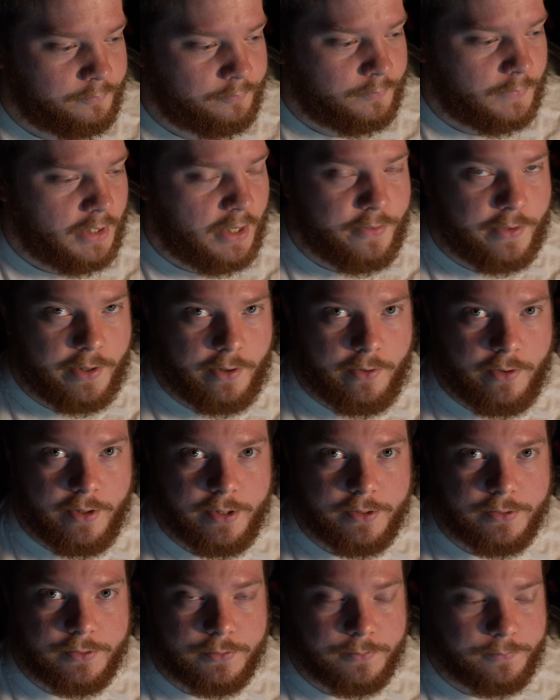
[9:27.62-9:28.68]
And there it
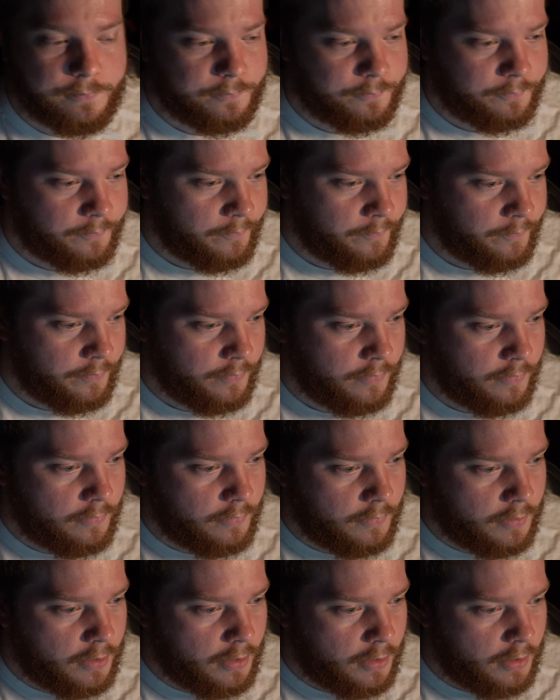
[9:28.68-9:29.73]
is.
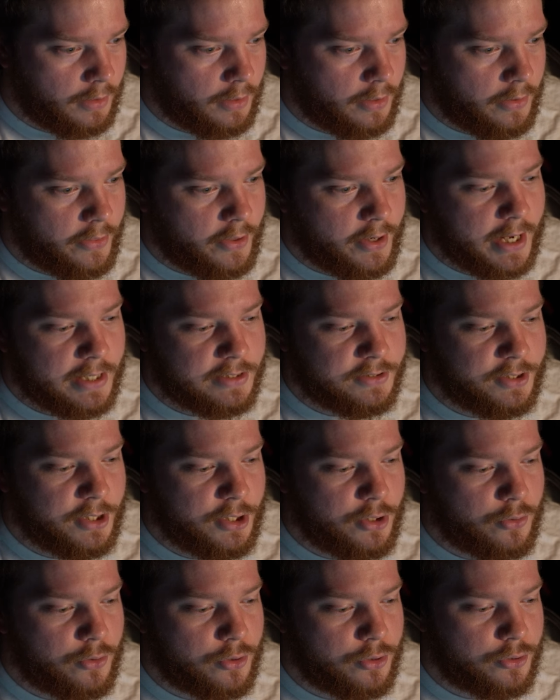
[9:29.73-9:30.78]
The next thing
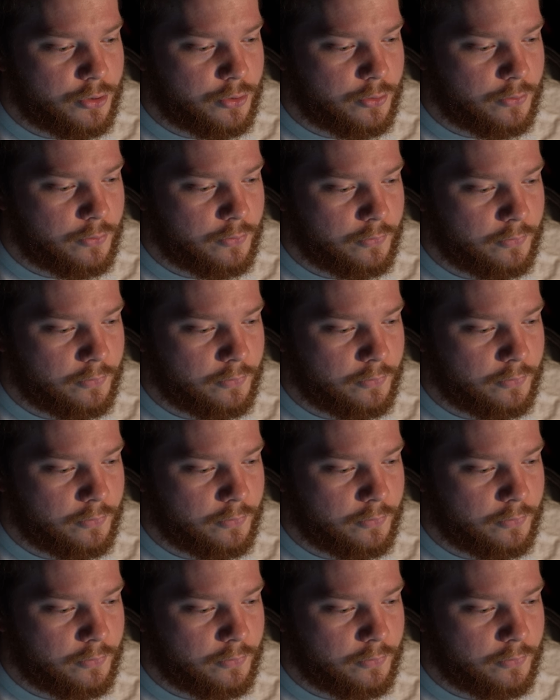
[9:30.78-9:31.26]
you can do